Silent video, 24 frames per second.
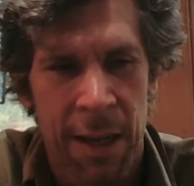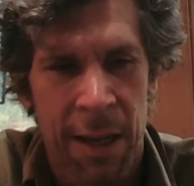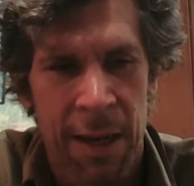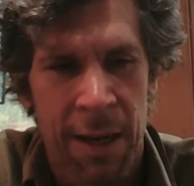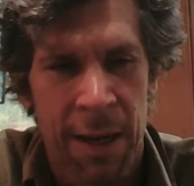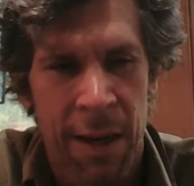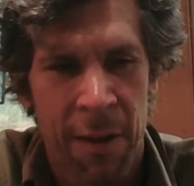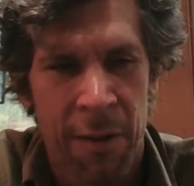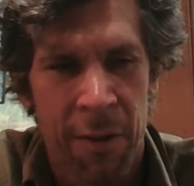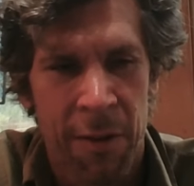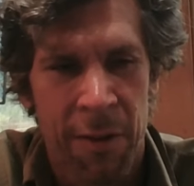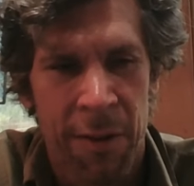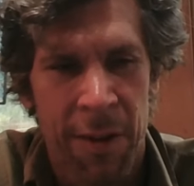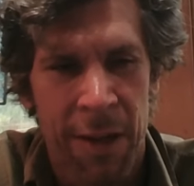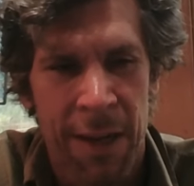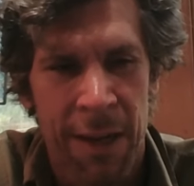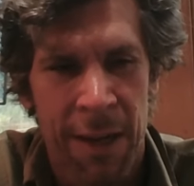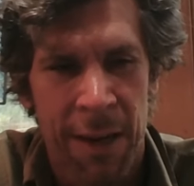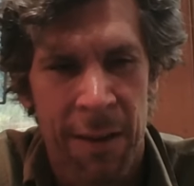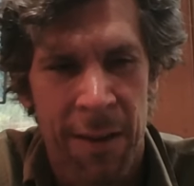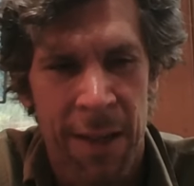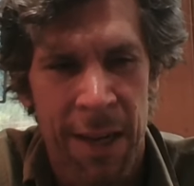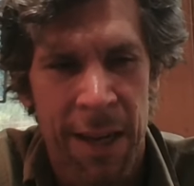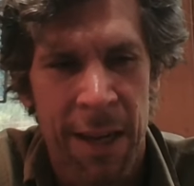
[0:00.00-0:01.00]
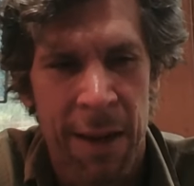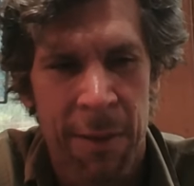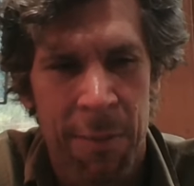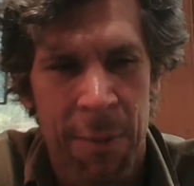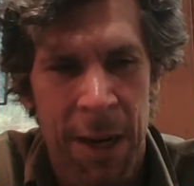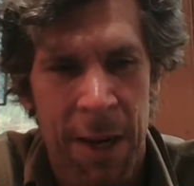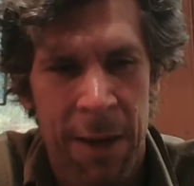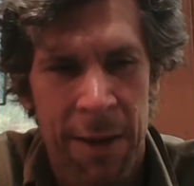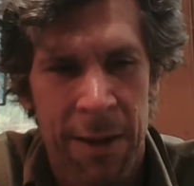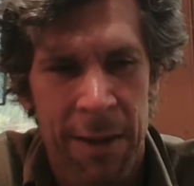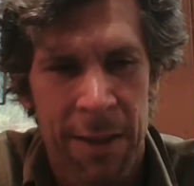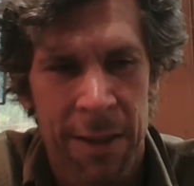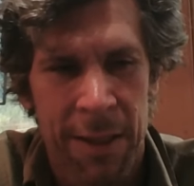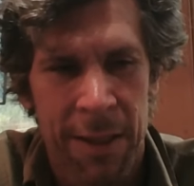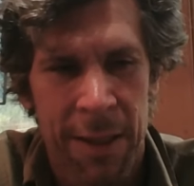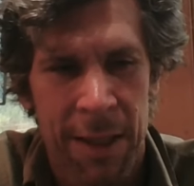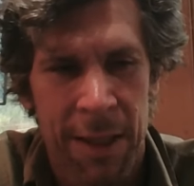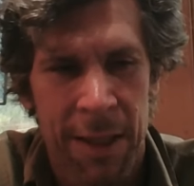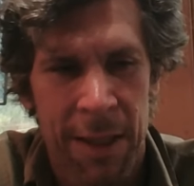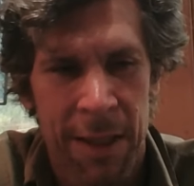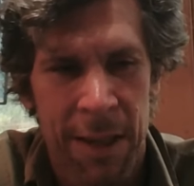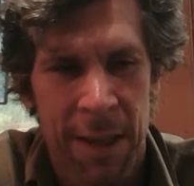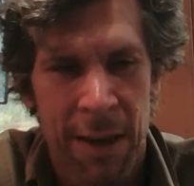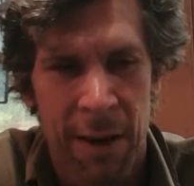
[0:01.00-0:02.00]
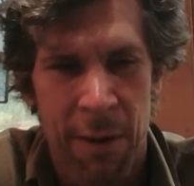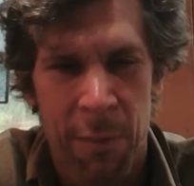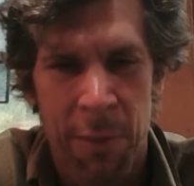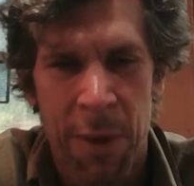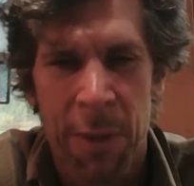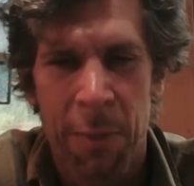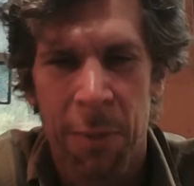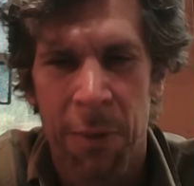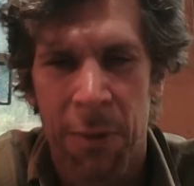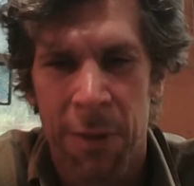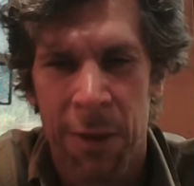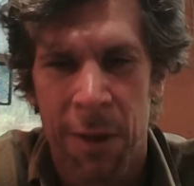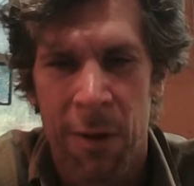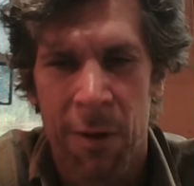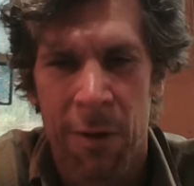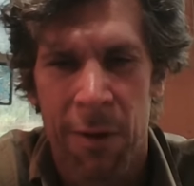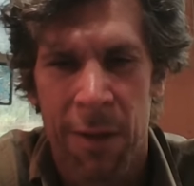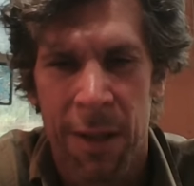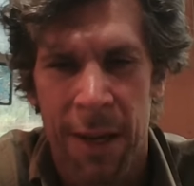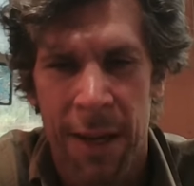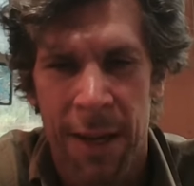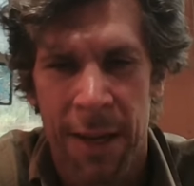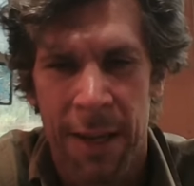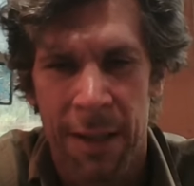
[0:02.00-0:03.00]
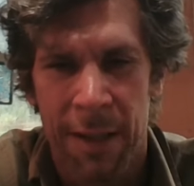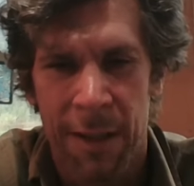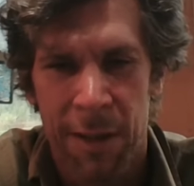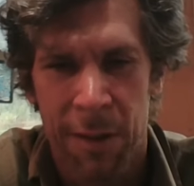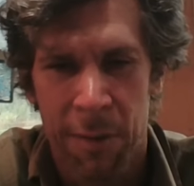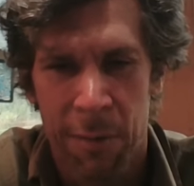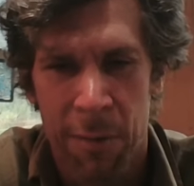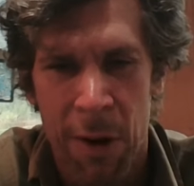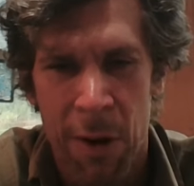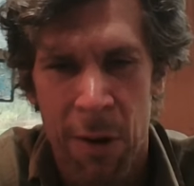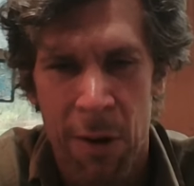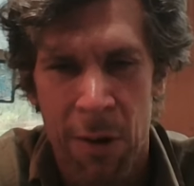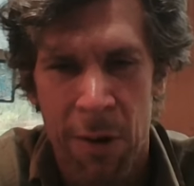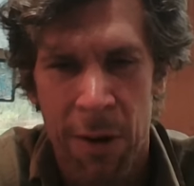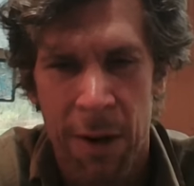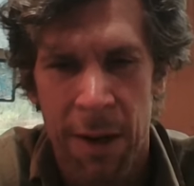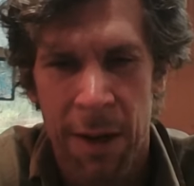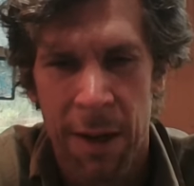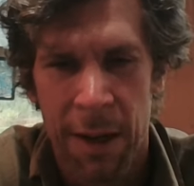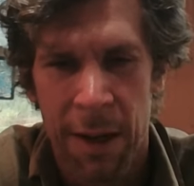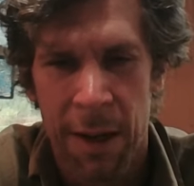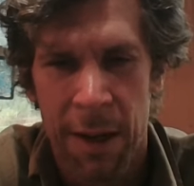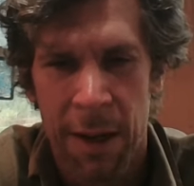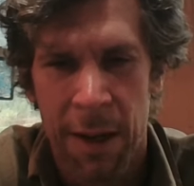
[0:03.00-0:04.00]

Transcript: another thing to think about is that you know people don't like smoke